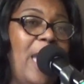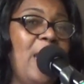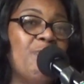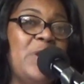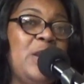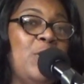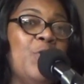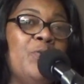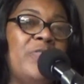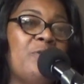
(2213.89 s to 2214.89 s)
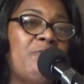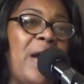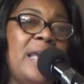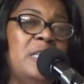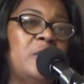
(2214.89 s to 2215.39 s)
and renew the
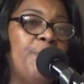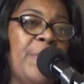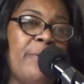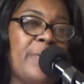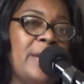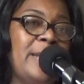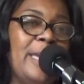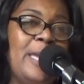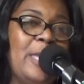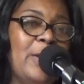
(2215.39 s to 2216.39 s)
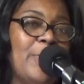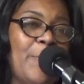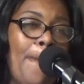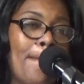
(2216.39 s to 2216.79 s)
right spirit in you.